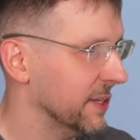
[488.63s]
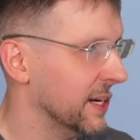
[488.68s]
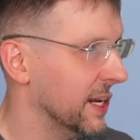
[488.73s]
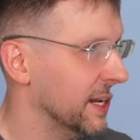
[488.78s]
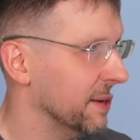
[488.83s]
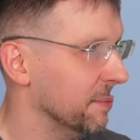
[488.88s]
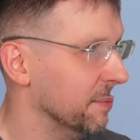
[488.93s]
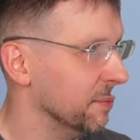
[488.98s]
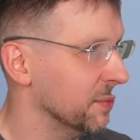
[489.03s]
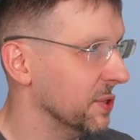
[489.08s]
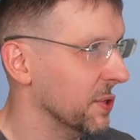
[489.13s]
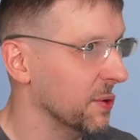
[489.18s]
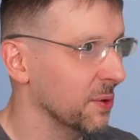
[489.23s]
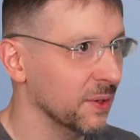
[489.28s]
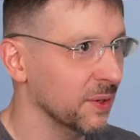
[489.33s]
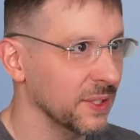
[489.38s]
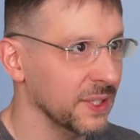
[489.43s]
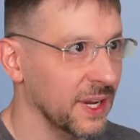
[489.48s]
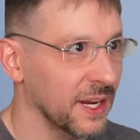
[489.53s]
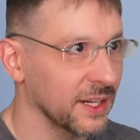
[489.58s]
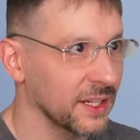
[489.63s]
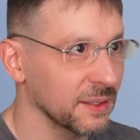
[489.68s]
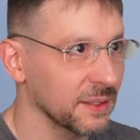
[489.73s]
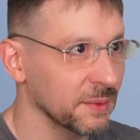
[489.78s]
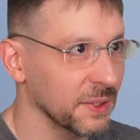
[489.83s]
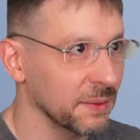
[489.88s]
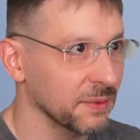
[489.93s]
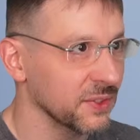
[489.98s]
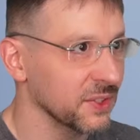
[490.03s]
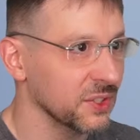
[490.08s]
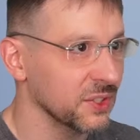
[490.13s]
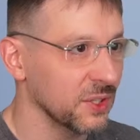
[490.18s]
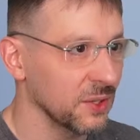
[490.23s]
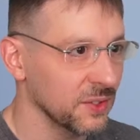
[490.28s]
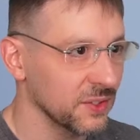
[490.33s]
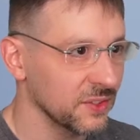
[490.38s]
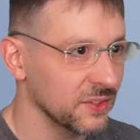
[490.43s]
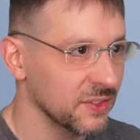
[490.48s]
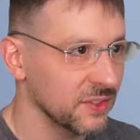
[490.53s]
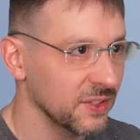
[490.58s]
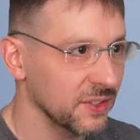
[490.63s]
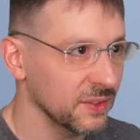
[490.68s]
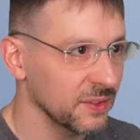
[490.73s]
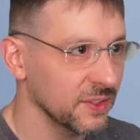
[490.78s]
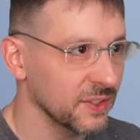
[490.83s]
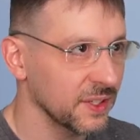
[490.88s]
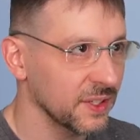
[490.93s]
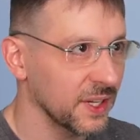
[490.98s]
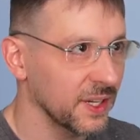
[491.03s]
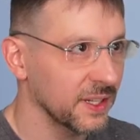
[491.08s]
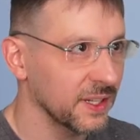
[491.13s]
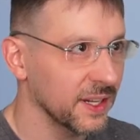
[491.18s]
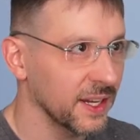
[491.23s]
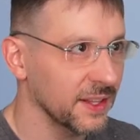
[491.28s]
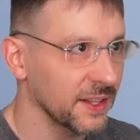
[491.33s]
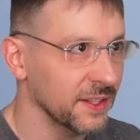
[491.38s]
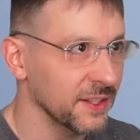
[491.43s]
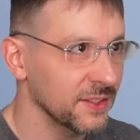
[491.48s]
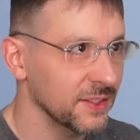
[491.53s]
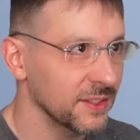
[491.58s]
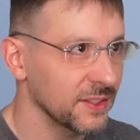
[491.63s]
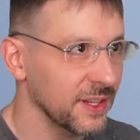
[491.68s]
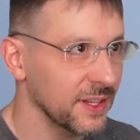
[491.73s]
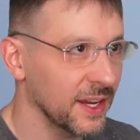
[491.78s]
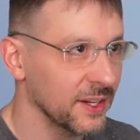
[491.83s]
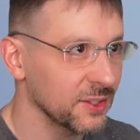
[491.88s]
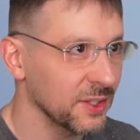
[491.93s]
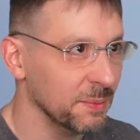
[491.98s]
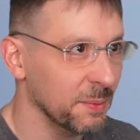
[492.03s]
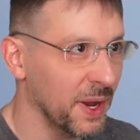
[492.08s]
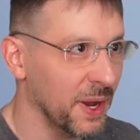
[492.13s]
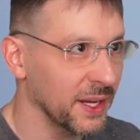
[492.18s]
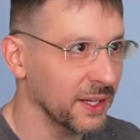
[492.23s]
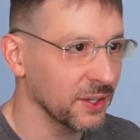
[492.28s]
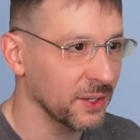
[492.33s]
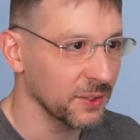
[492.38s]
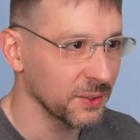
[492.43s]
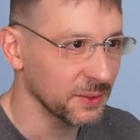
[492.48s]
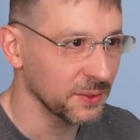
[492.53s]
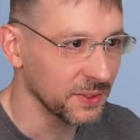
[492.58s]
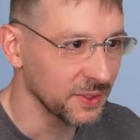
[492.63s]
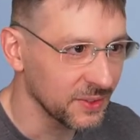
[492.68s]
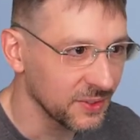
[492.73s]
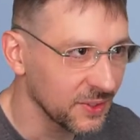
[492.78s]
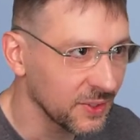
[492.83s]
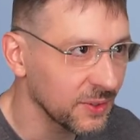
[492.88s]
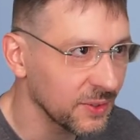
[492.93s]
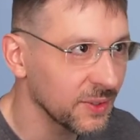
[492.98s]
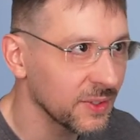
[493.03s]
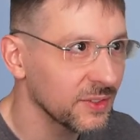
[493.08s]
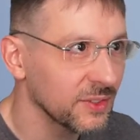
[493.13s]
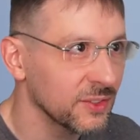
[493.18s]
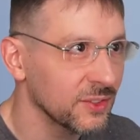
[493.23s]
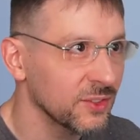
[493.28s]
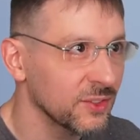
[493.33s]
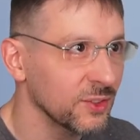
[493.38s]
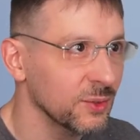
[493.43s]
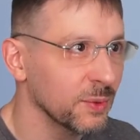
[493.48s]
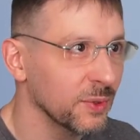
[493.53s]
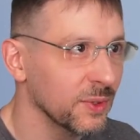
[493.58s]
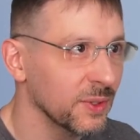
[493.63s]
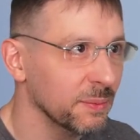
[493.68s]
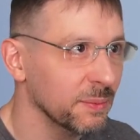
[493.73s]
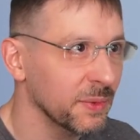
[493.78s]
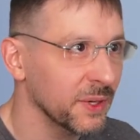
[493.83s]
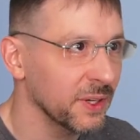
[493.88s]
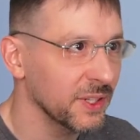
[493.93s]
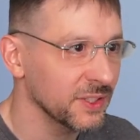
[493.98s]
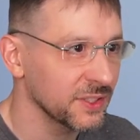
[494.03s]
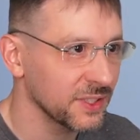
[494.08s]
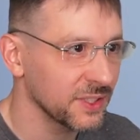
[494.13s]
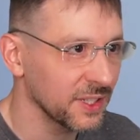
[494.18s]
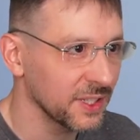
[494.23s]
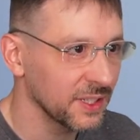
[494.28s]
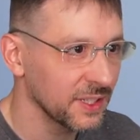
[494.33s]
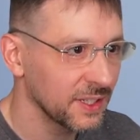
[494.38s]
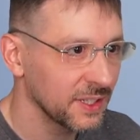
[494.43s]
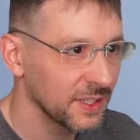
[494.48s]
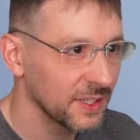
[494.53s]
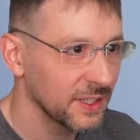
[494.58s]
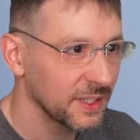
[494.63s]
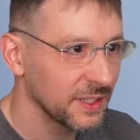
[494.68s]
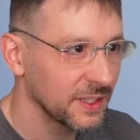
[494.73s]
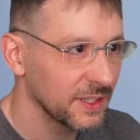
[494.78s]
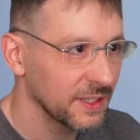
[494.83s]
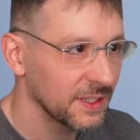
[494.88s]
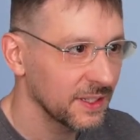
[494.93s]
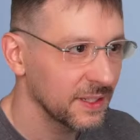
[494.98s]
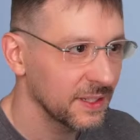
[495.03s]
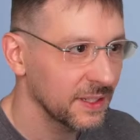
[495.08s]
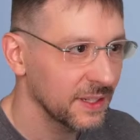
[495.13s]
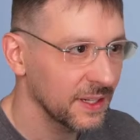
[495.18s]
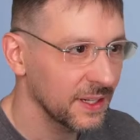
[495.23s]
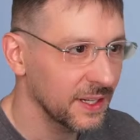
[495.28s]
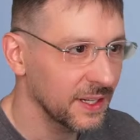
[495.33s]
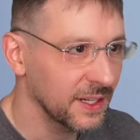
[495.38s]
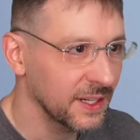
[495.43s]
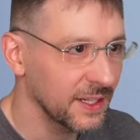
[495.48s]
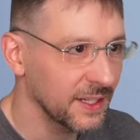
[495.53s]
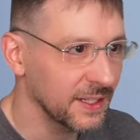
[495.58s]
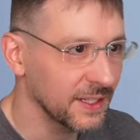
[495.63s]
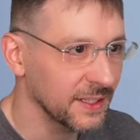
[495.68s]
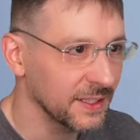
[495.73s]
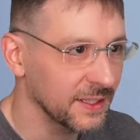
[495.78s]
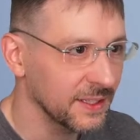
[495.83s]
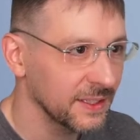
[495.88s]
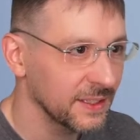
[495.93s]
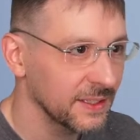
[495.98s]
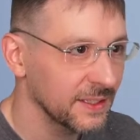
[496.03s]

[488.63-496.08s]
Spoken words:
that I am totally not going to be able to show this to you today. And this is actually my code, so this is super embarrassing. Oh,